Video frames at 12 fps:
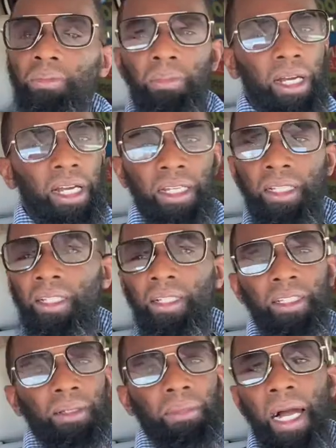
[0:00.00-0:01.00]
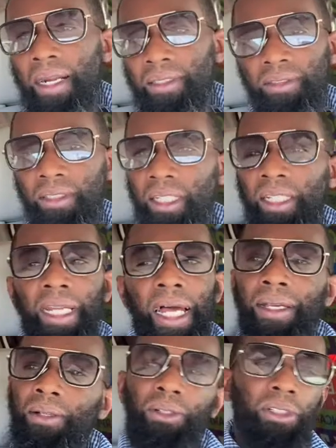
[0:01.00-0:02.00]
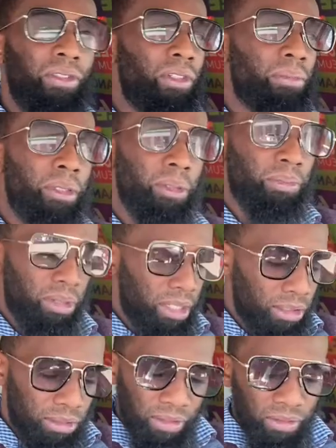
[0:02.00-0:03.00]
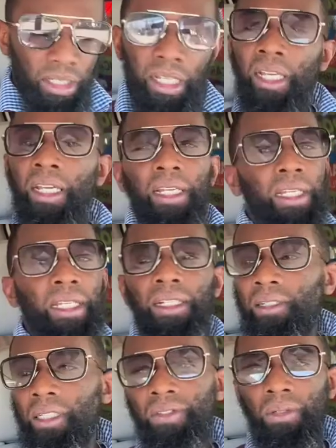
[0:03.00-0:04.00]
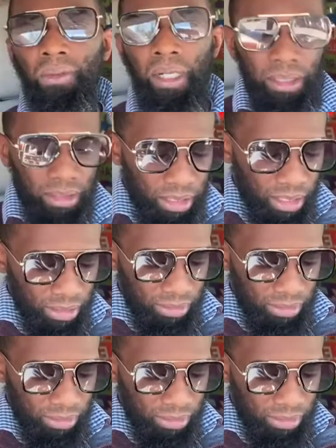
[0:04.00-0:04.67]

by your modesty. He not gonna even be. He don't even want that.